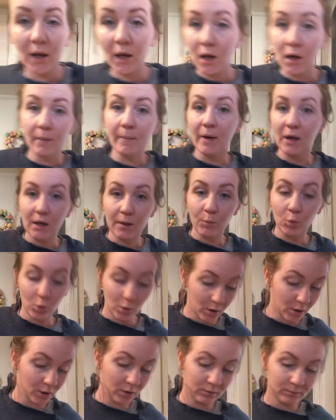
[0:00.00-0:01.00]
am
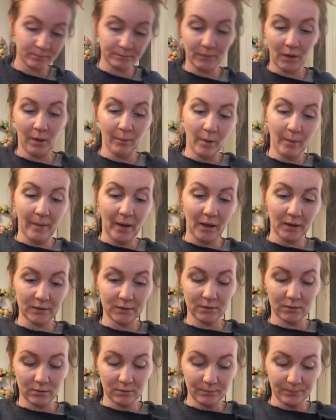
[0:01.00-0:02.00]
anymore. I'm a
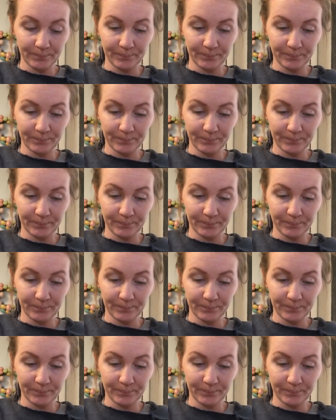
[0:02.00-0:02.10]
mess.